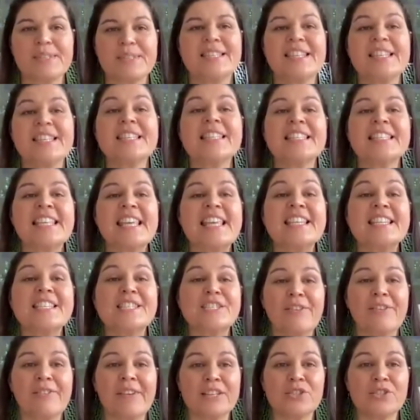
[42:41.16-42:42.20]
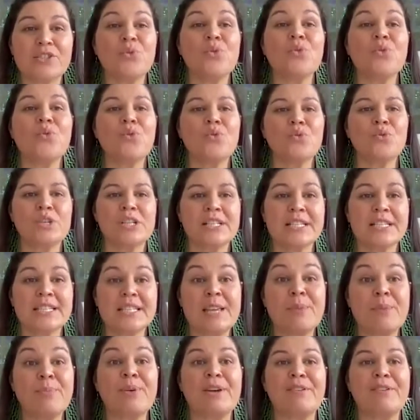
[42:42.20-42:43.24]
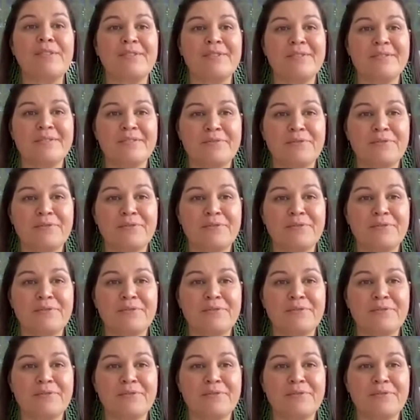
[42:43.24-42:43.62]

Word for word: the sense of us all just stepping